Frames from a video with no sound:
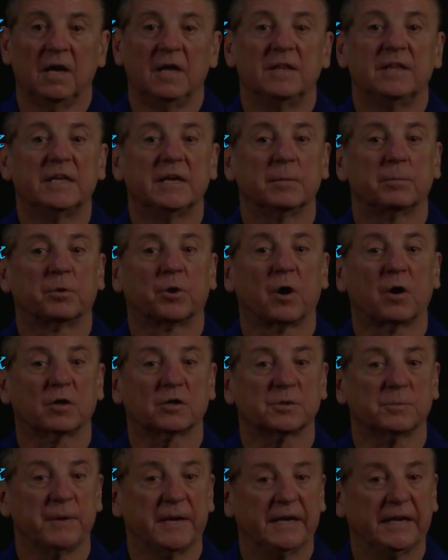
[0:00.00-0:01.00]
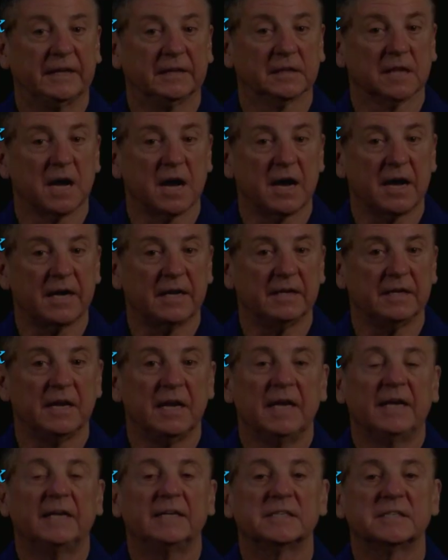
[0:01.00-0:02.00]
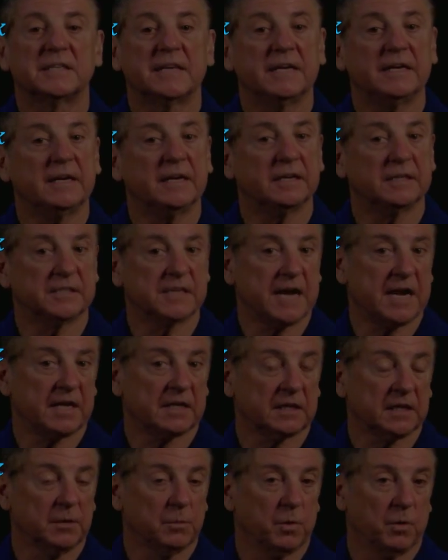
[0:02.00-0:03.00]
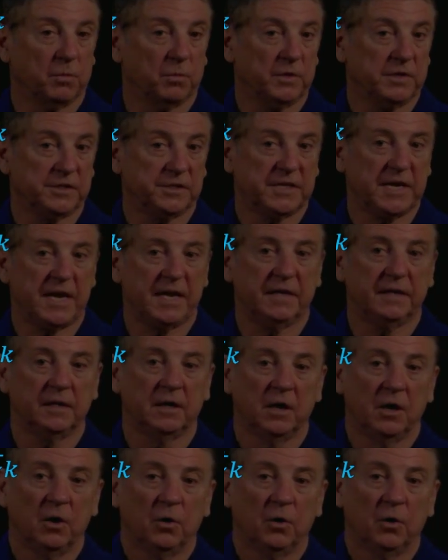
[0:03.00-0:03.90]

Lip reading: The approximating line is then exactly what we said,